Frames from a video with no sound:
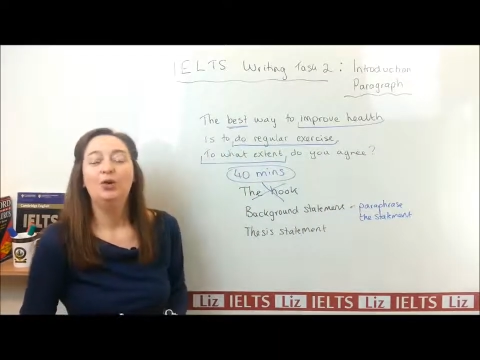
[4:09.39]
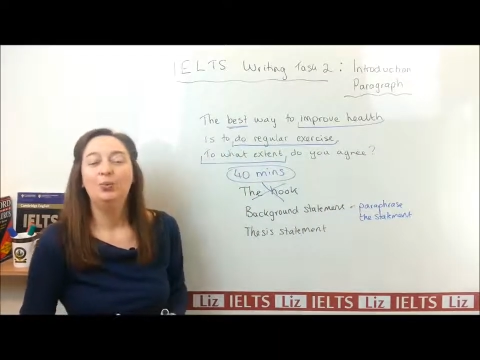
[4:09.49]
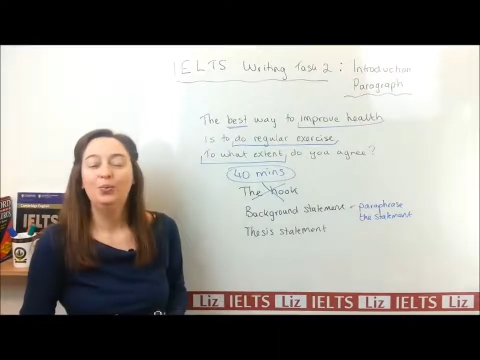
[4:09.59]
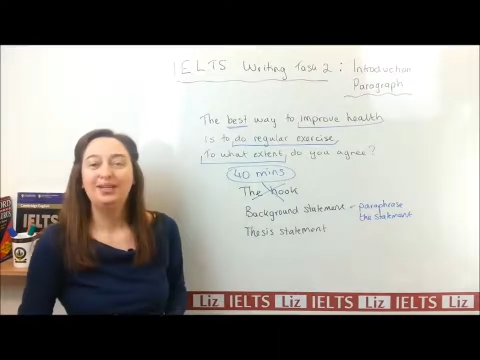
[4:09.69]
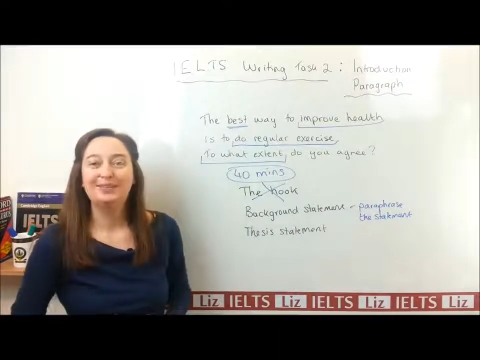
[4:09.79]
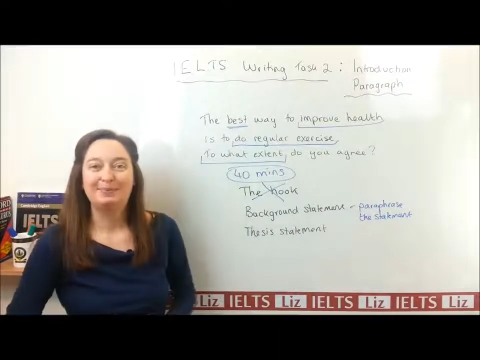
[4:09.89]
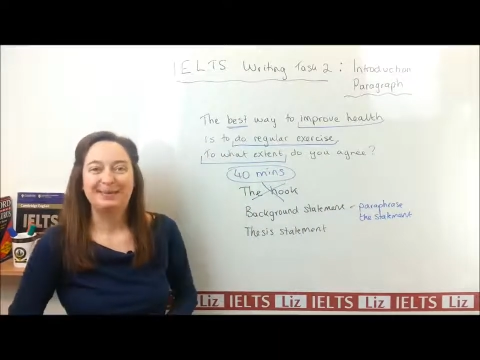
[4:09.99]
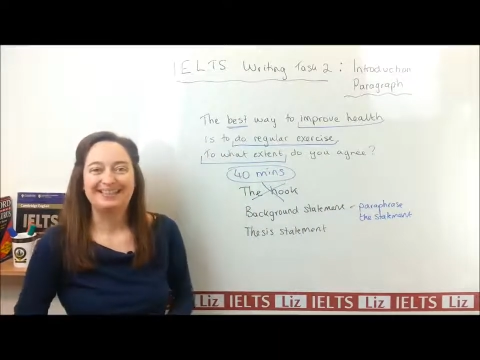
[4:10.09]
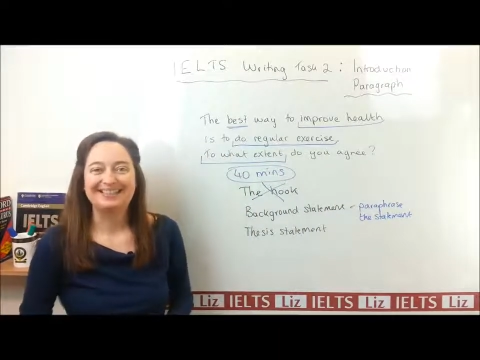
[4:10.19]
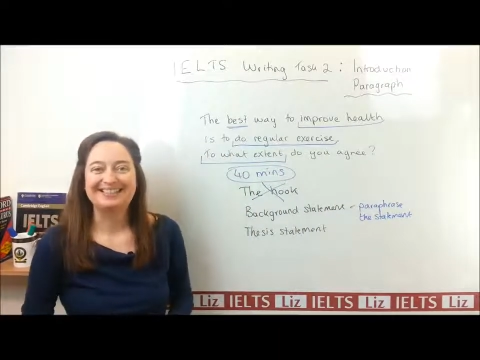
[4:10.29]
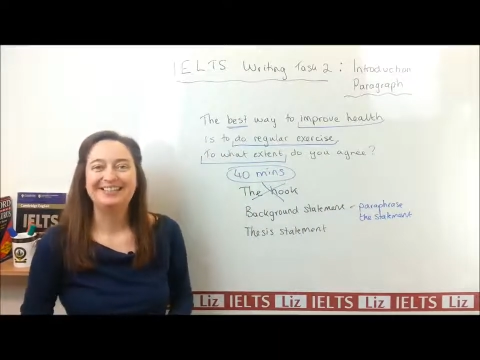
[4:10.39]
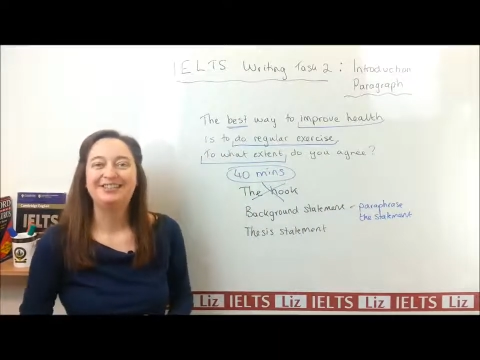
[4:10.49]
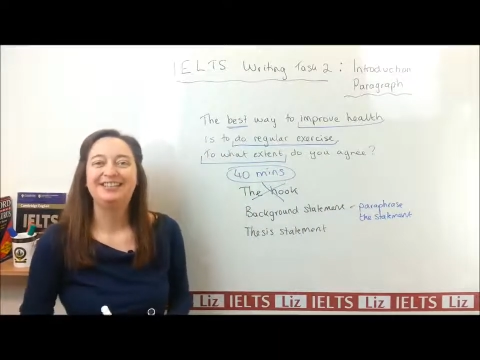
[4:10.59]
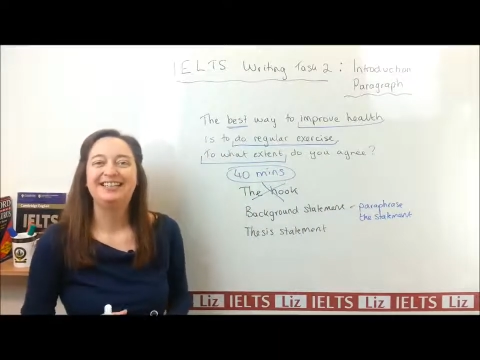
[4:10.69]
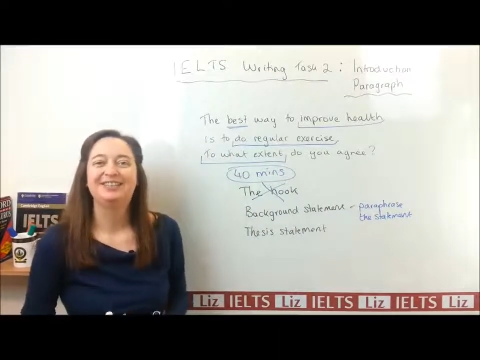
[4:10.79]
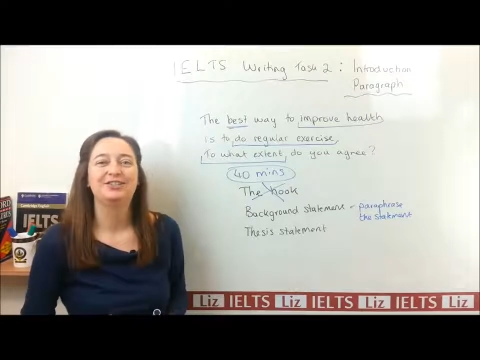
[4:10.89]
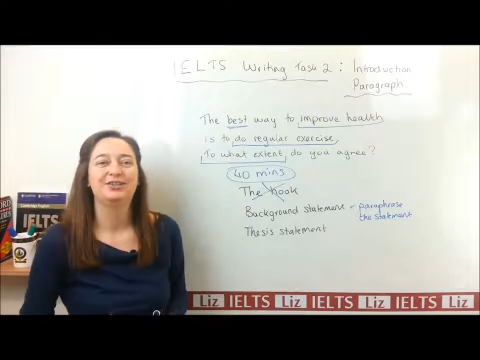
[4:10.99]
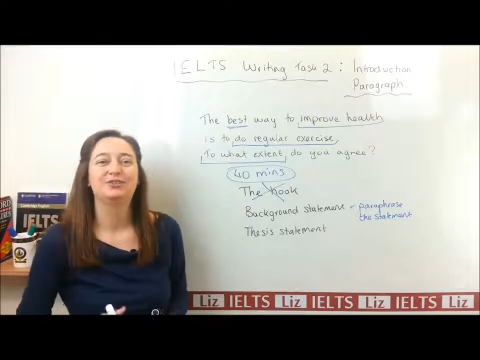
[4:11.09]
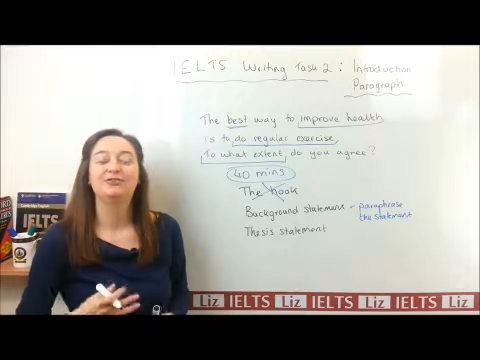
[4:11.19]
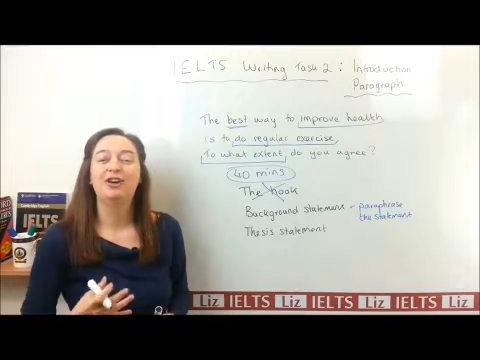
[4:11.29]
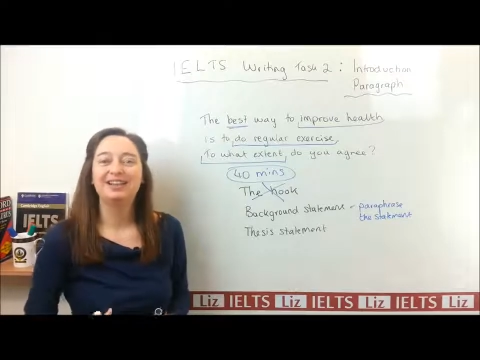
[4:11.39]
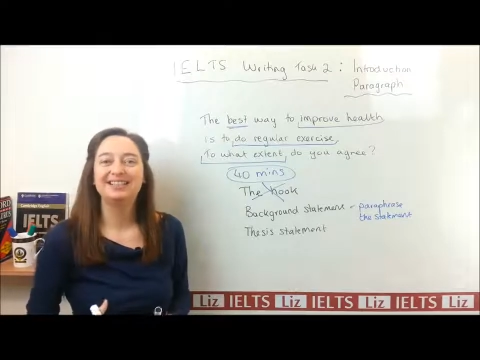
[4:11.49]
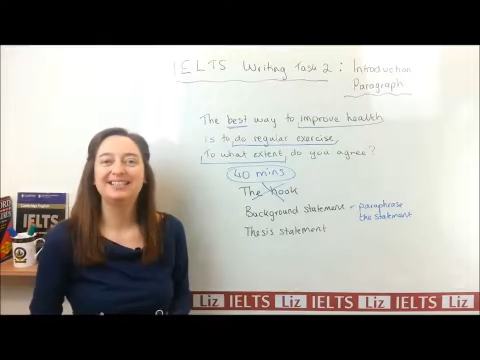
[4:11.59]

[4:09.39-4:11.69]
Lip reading: which means you need to write